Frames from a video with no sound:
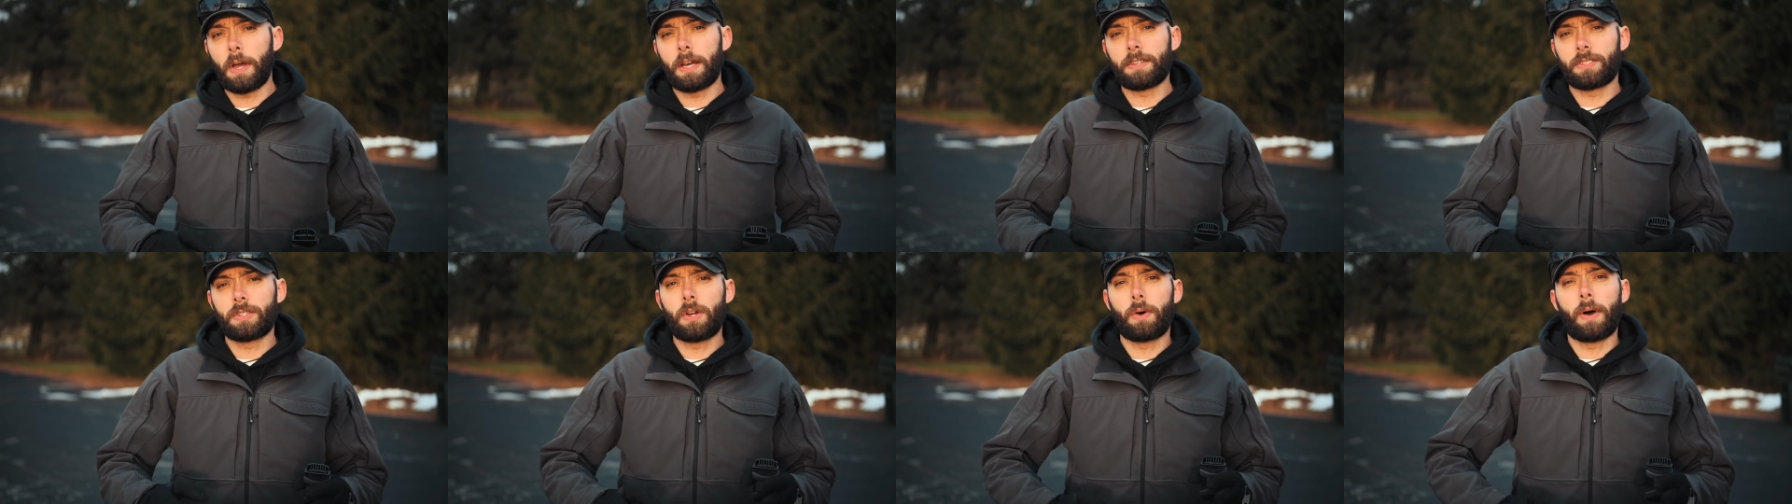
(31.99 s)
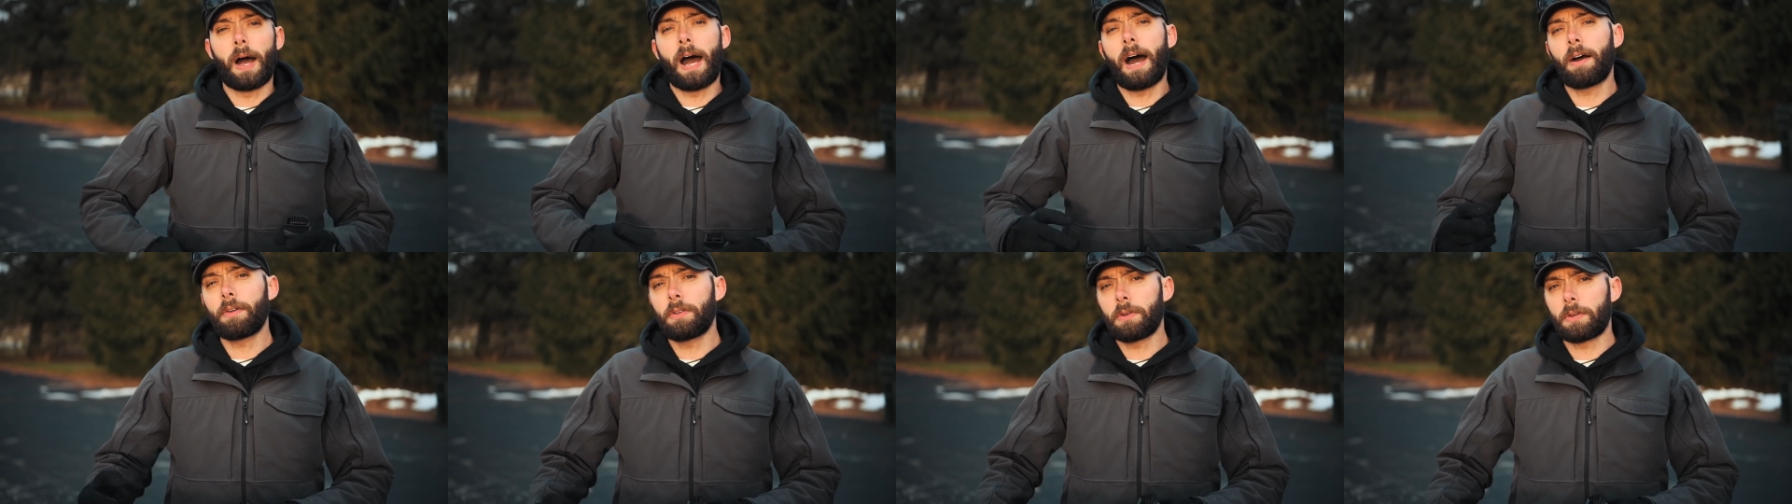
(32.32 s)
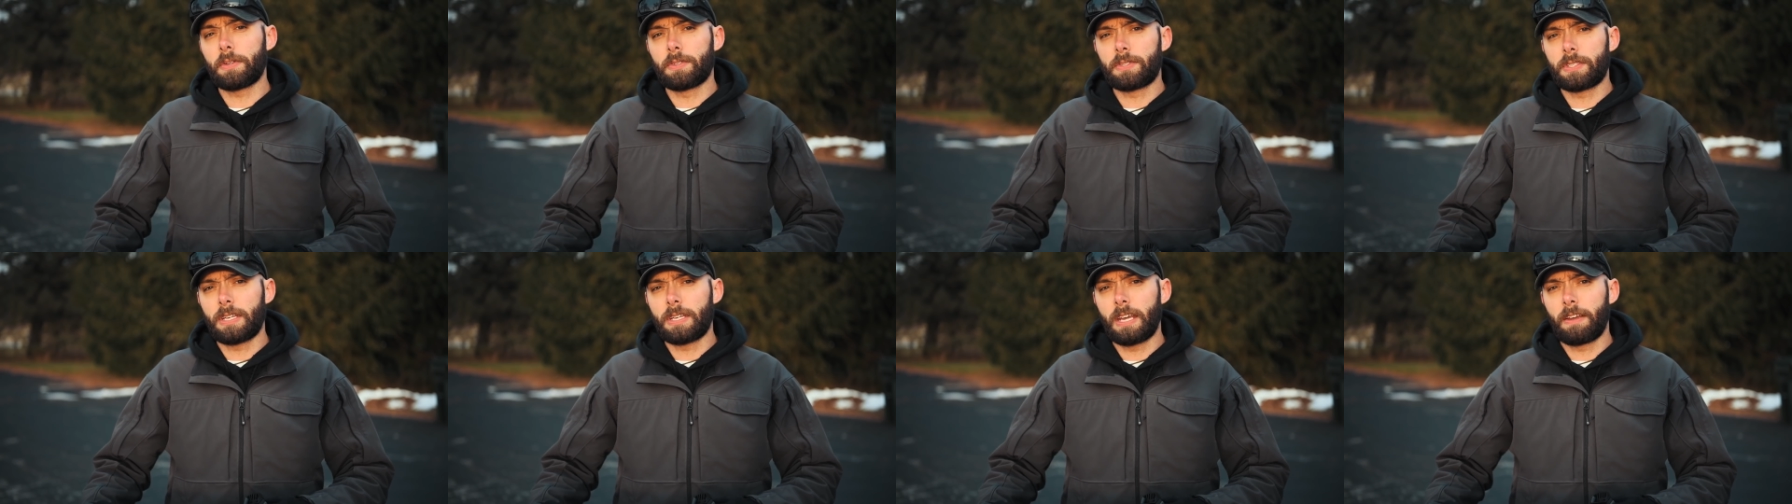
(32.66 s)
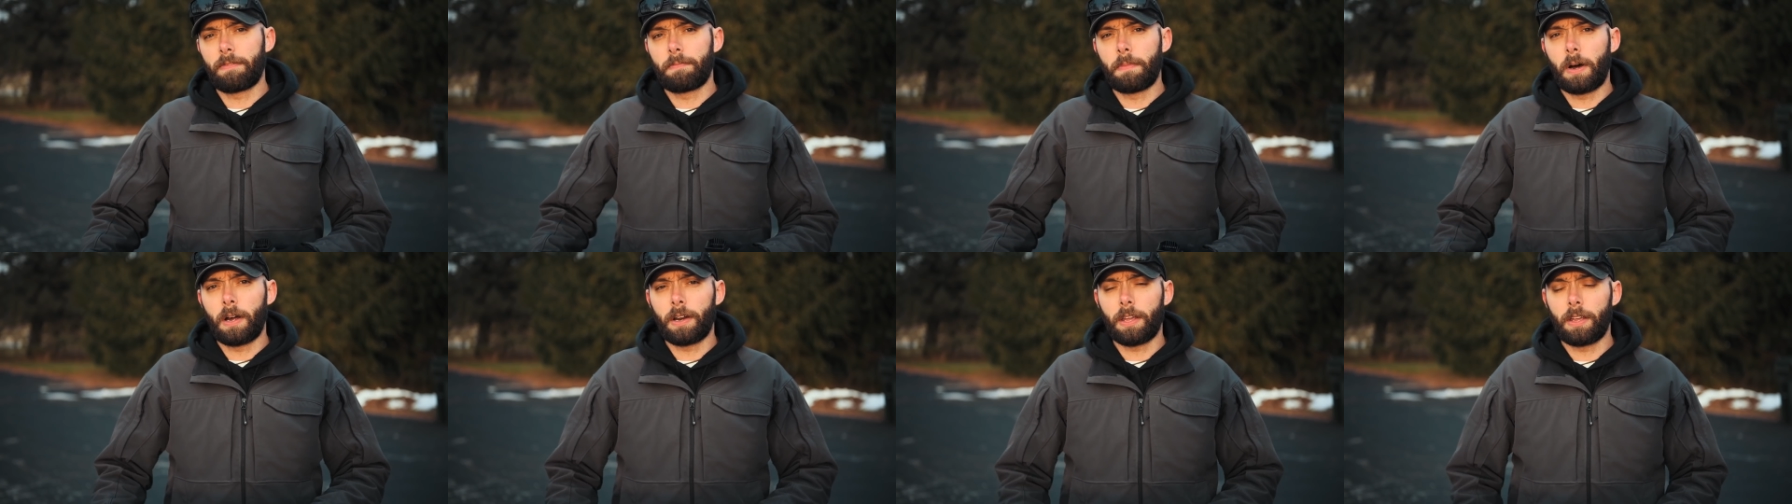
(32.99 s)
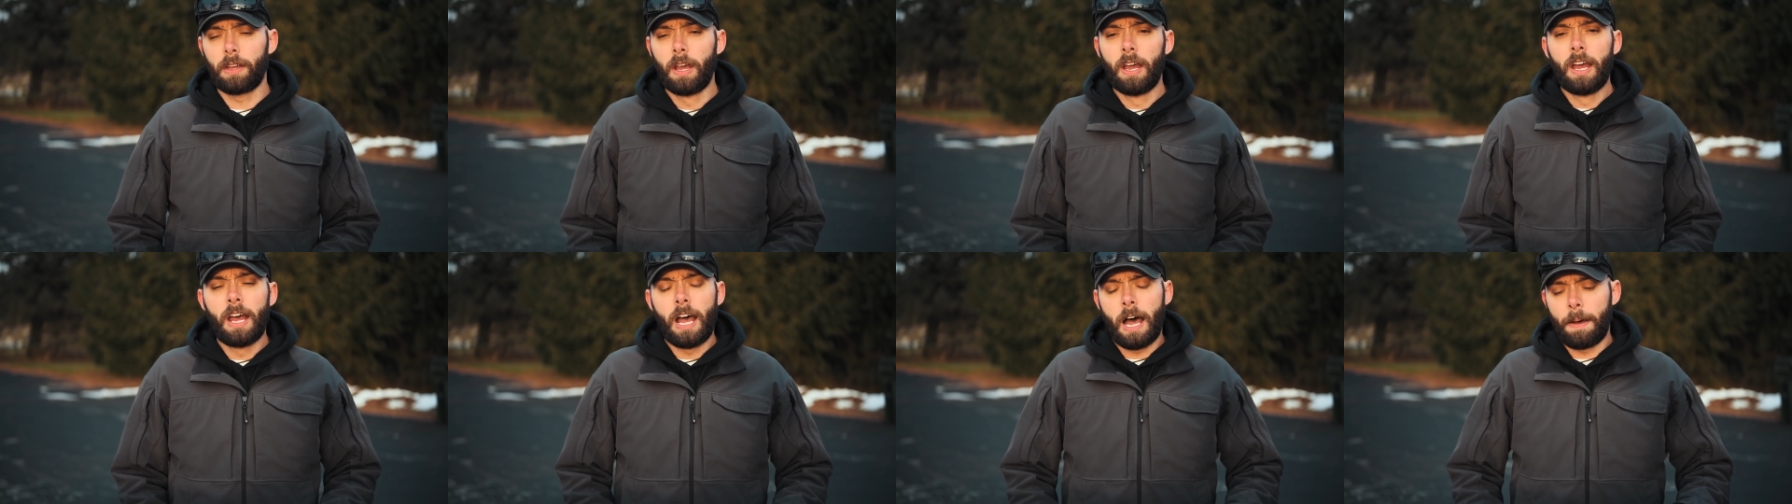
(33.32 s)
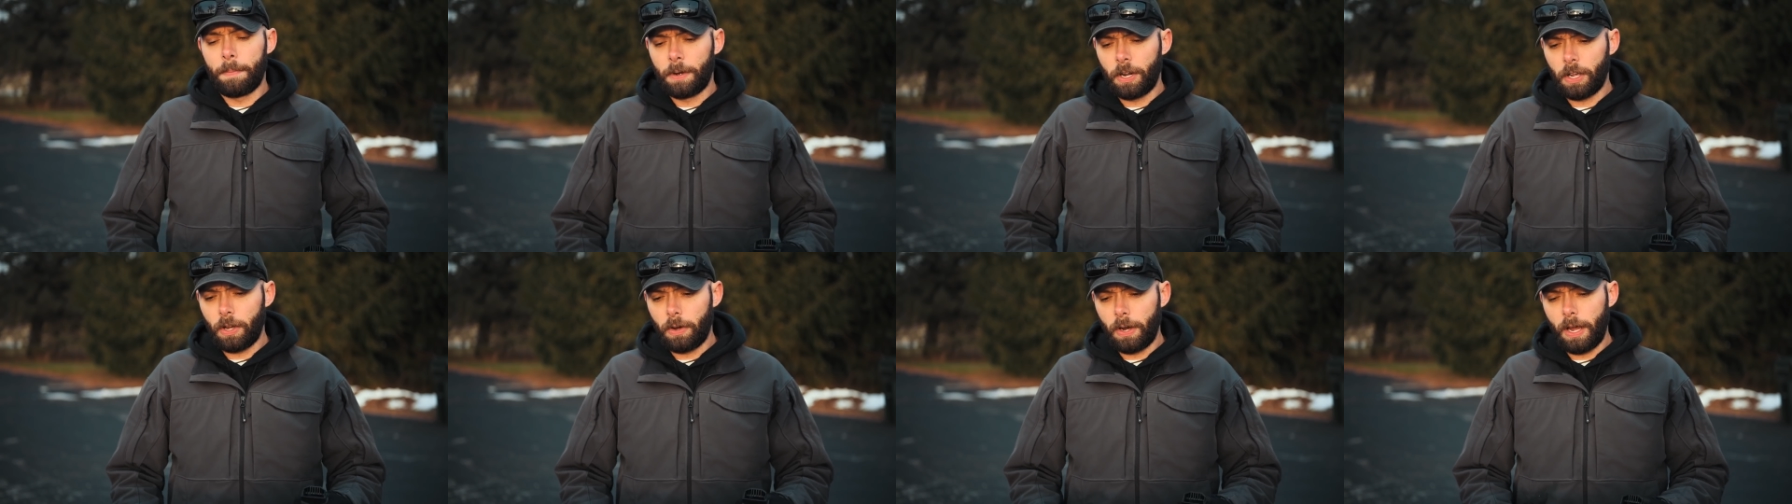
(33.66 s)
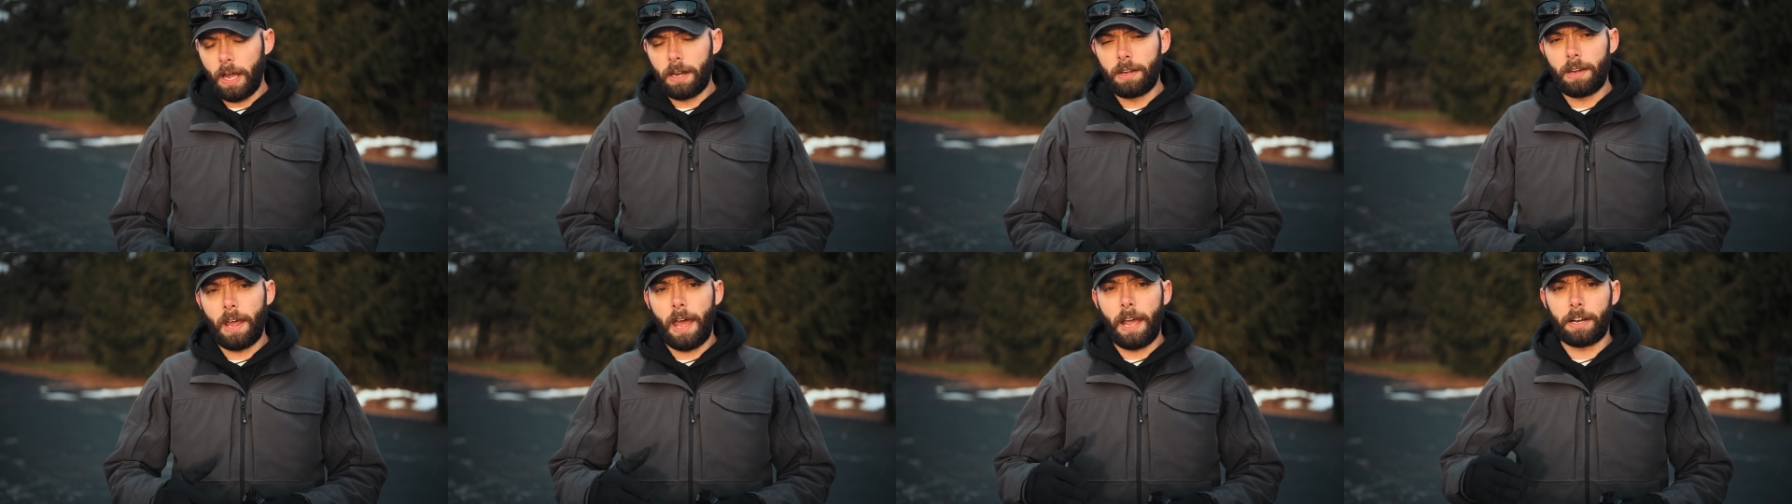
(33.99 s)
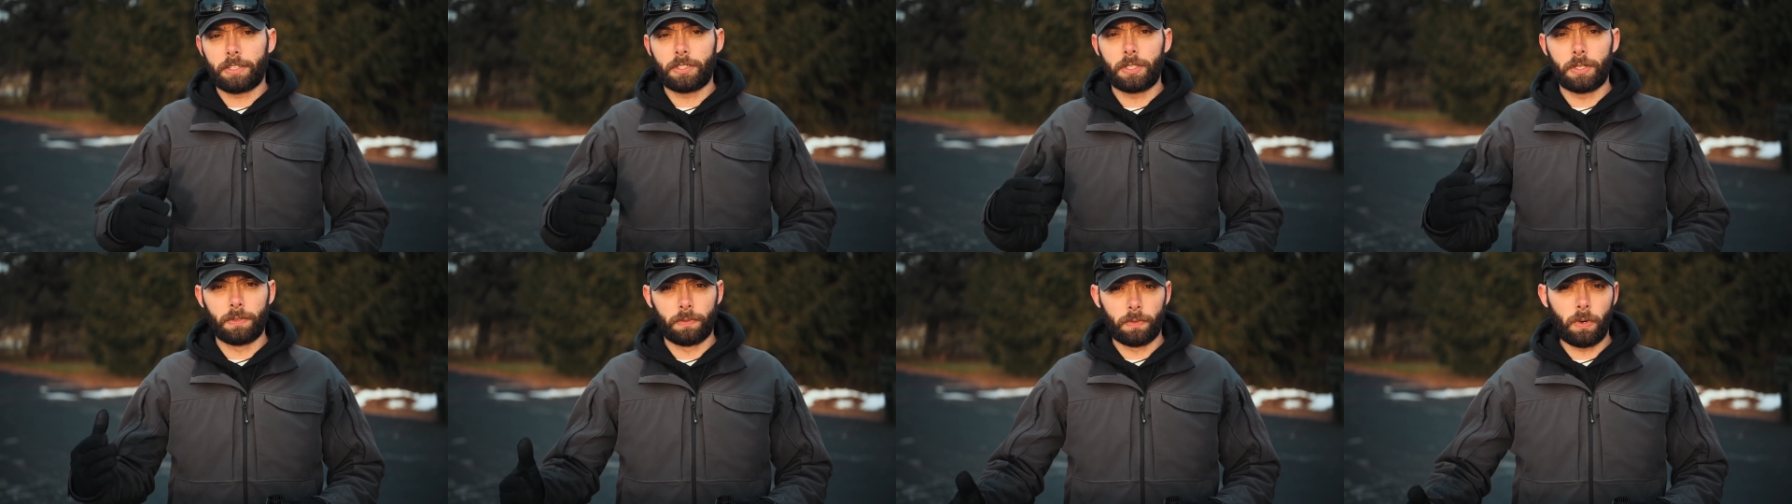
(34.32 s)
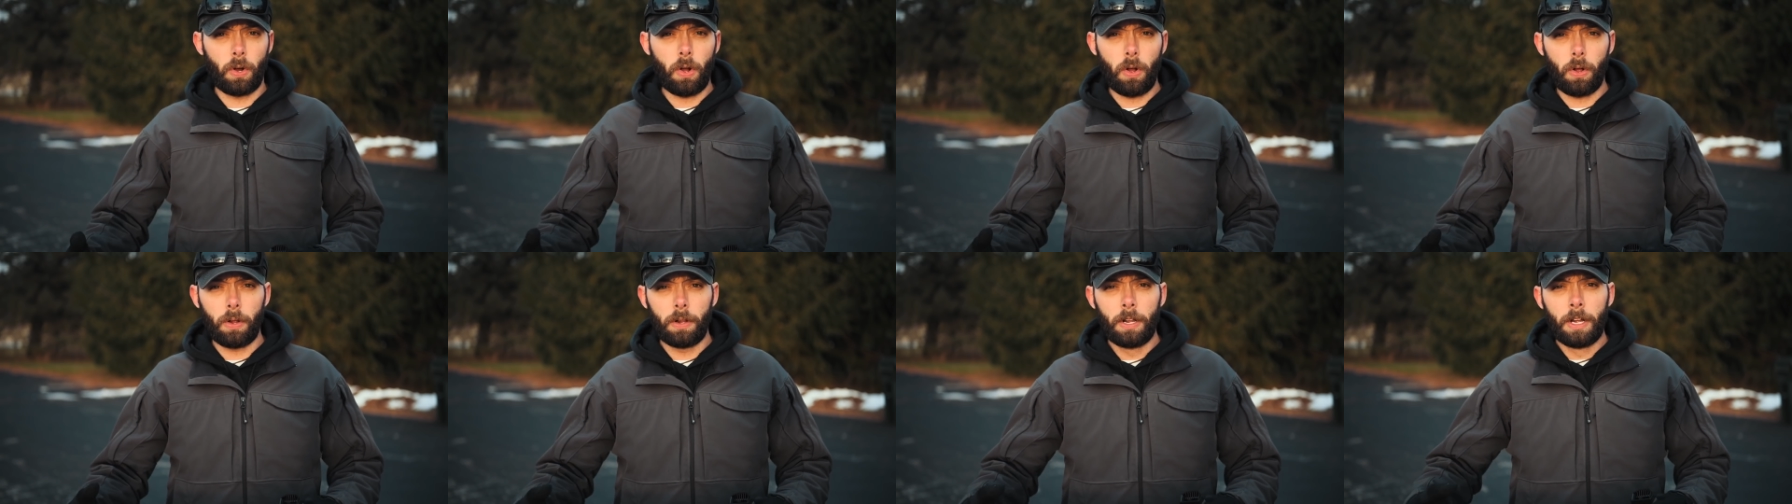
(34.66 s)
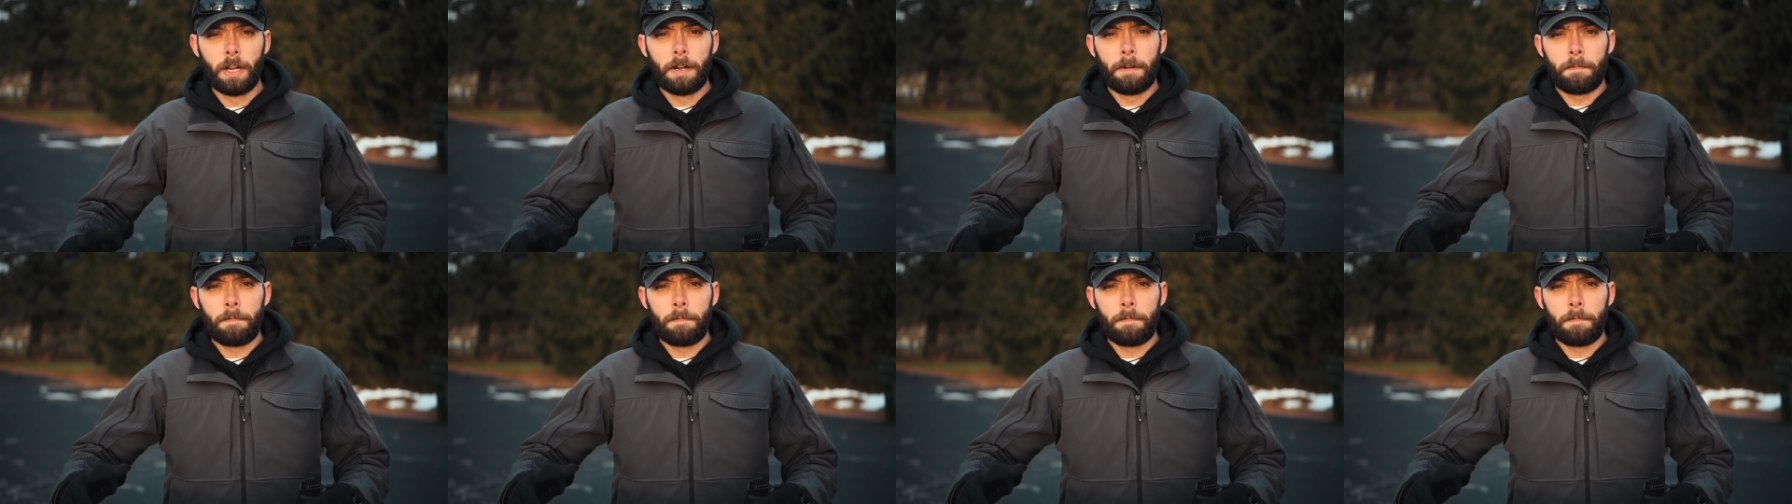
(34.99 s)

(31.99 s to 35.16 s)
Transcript: guys know how you can save money, I'm going to go ahead and actually roll